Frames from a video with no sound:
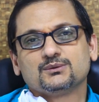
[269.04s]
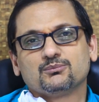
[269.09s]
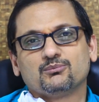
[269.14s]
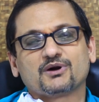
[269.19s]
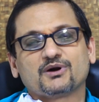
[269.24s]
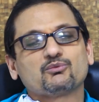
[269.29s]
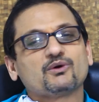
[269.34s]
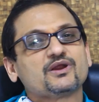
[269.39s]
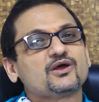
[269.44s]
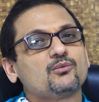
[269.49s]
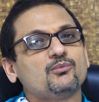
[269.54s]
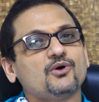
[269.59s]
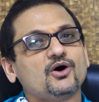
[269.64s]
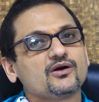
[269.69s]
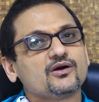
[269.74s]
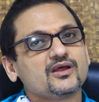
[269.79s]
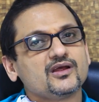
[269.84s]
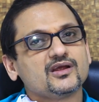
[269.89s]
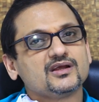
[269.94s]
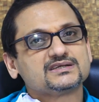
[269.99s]
But when your
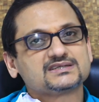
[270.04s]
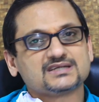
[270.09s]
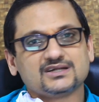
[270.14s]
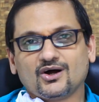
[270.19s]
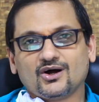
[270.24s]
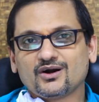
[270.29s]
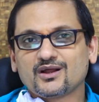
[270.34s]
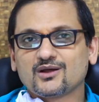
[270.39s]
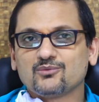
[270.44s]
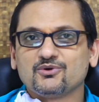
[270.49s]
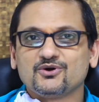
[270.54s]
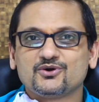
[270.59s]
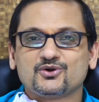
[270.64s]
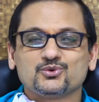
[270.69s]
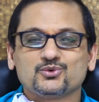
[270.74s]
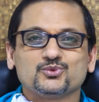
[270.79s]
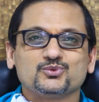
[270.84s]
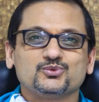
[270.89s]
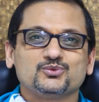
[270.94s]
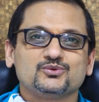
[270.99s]
body is not able
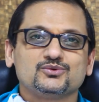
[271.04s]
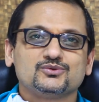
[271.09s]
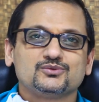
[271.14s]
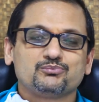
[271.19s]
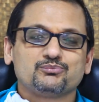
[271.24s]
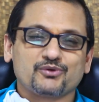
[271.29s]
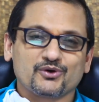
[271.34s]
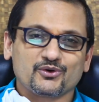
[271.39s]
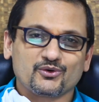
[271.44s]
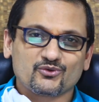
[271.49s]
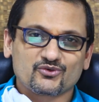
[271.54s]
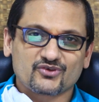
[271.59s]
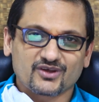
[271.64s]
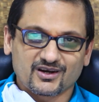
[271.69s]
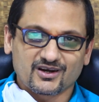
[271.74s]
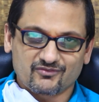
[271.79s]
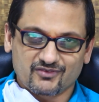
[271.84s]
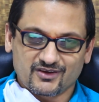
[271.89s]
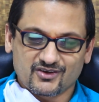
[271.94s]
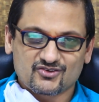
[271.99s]
to produce
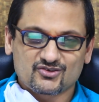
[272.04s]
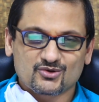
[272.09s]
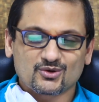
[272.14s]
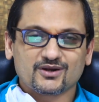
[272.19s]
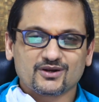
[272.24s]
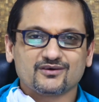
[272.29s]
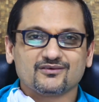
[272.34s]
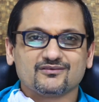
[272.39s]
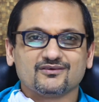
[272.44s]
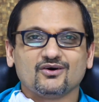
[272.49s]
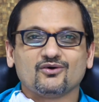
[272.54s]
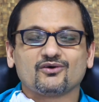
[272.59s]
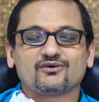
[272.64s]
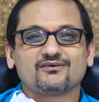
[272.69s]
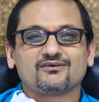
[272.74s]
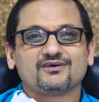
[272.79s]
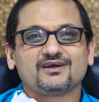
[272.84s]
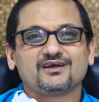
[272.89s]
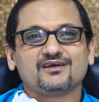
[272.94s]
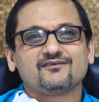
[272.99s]
enough insulin, or
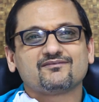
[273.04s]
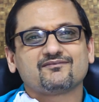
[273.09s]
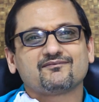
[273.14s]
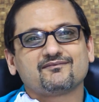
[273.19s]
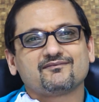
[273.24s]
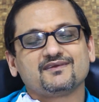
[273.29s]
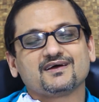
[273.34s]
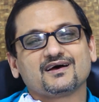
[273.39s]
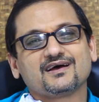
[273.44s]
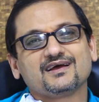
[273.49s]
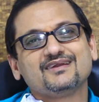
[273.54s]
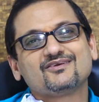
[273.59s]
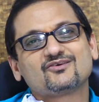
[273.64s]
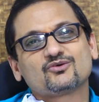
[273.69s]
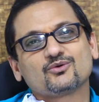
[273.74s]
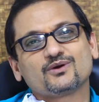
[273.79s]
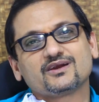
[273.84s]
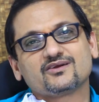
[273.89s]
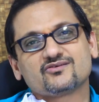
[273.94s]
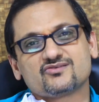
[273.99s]
if the
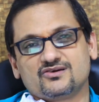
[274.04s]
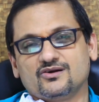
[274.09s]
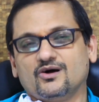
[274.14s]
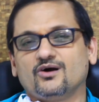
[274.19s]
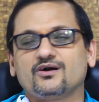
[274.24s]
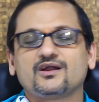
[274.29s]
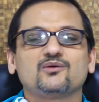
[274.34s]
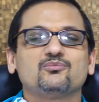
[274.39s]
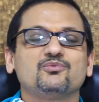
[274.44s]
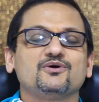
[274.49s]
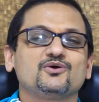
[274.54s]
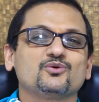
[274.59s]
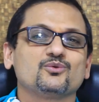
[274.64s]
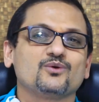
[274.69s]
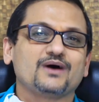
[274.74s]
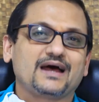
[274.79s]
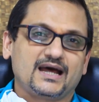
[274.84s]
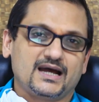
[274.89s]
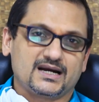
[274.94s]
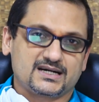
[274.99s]
insulin is not able to
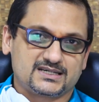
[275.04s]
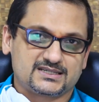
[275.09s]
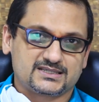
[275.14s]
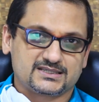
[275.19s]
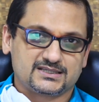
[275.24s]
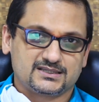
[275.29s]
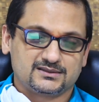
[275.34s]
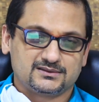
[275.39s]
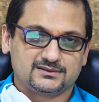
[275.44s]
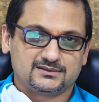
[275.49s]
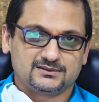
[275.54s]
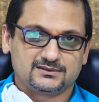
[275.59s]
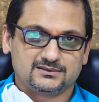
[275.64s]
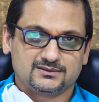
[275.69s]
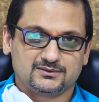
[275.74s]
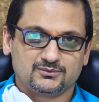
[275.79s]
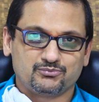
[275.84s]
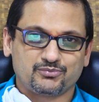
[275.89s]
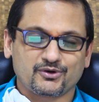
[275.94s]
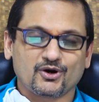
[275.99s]
act
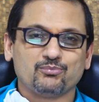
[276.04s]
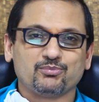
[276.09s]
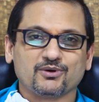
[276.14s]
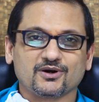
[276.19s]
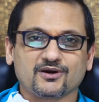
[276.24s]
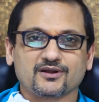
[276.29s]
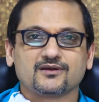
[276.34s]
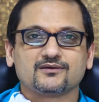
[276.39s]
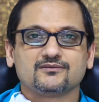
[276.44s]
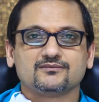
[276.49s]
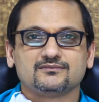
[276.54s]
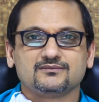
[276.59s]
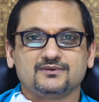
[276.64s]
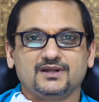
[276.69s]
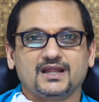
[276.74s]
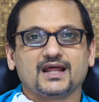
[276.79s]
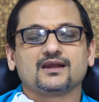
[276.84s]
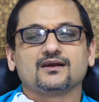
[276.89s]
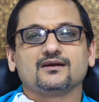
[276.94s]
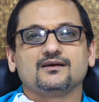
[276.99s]
properly,
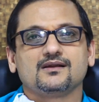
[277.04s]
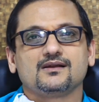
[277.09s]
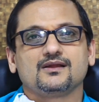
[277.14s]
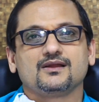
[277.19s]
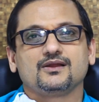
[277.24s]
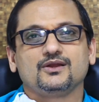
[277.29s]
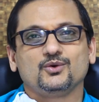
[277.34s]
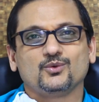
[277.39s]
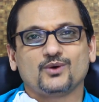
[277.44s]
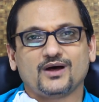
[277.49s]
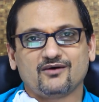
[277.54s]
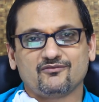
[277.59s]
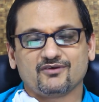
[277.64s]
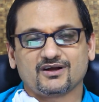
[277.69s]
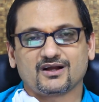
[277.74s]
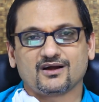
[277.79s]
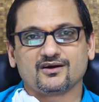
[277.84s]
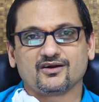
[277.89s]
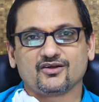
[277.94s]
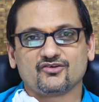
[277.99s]
then you have a
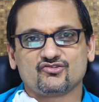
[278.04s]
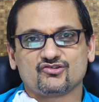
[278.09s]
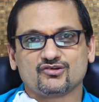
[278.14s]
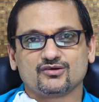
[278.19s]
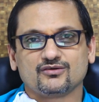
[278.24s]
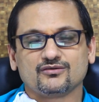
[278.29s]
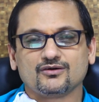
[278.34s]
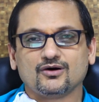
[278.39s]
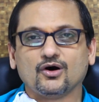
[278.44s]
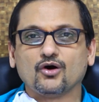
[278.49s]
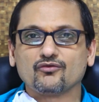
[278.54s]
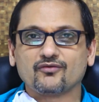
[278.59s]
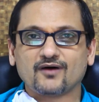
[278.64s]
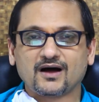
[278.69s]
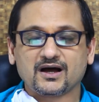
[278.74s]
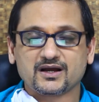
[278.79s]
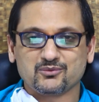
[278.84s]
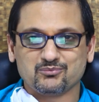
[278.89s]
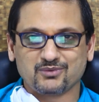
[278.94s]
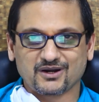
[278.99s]
condition of
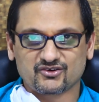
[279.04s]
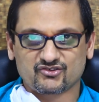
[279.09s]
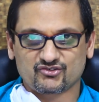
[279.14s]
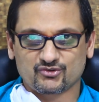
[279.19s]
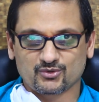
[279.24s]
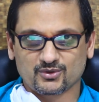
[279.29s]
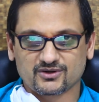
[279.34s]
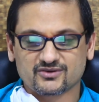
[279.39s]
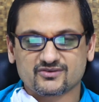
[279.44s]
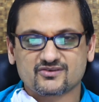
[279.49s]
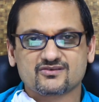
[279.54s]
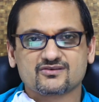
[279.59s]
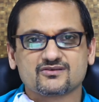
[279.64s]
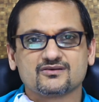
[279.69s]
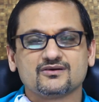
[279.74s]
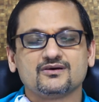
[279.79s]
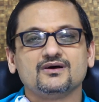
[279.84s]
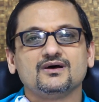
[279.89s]
high blood sugars,